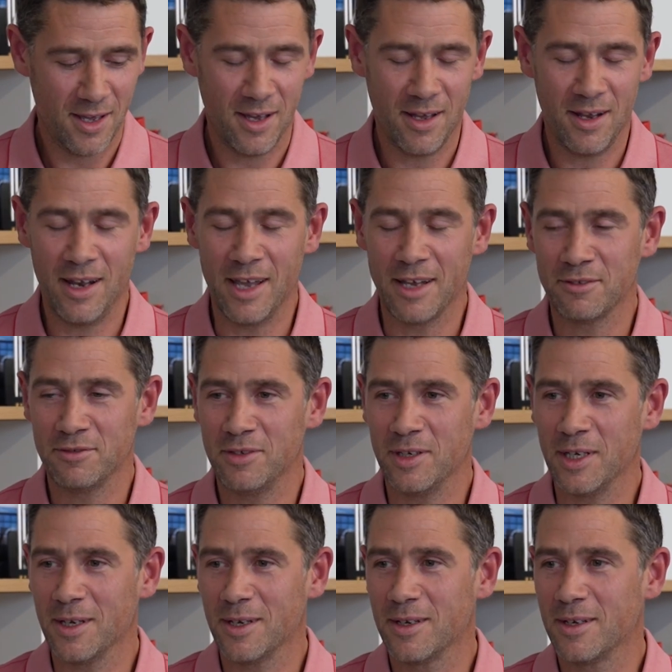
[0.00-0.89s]

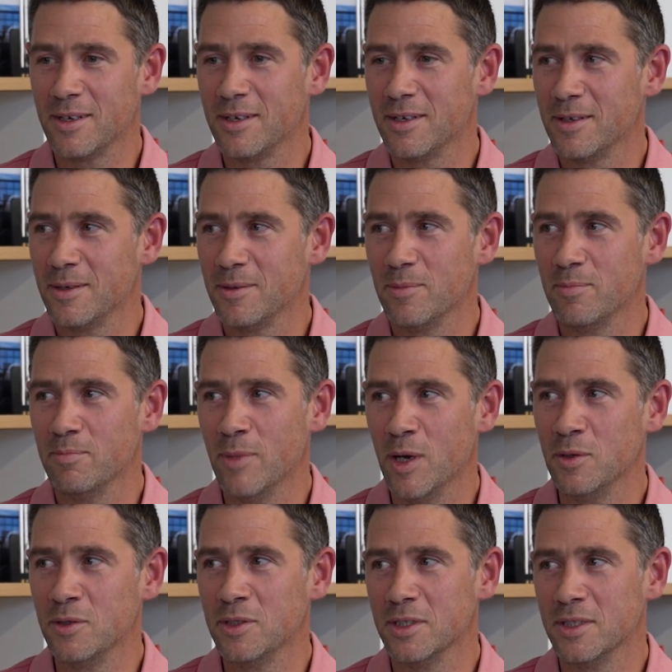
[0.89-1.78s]
electric
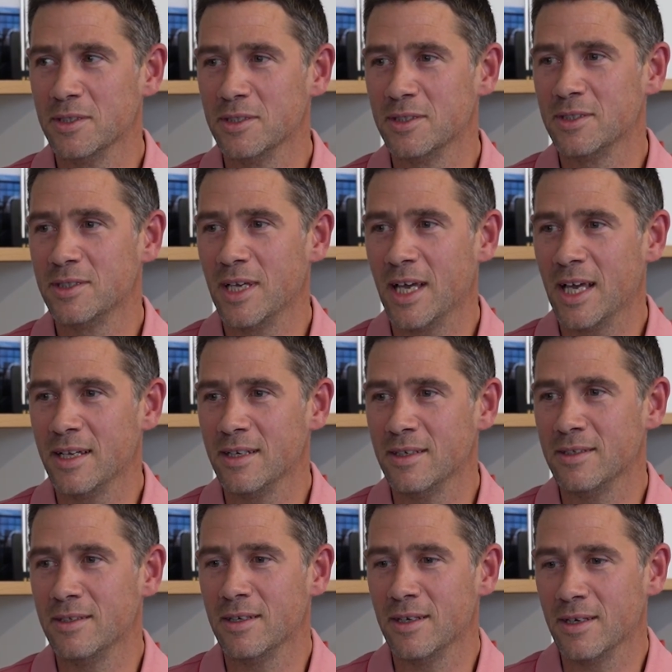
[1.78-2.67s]
motors
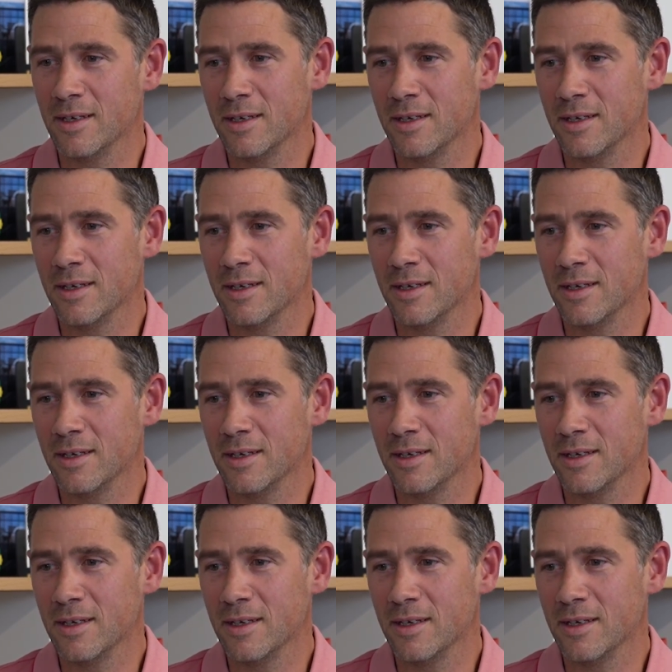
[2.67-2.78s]
and